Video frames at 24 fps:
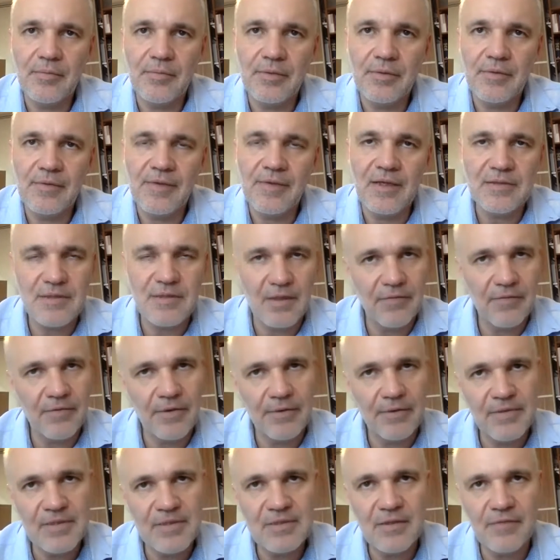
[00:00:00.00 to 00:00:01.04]
things that
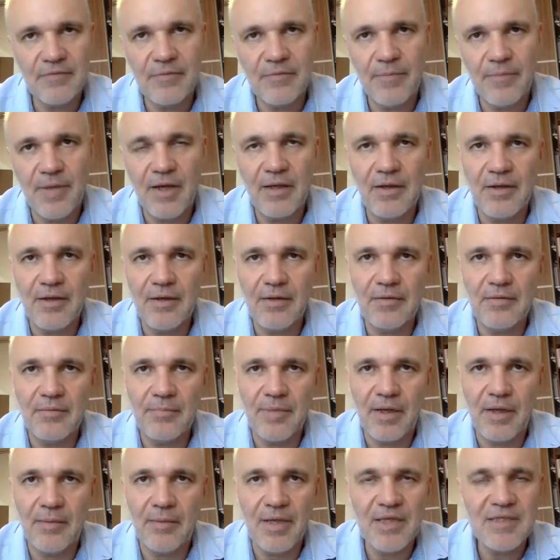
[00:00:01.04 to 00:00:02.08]
were received by
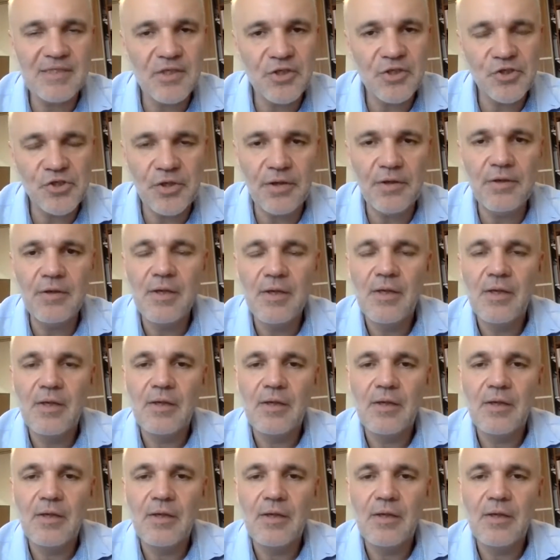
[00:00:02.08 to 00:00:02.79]
Messenger.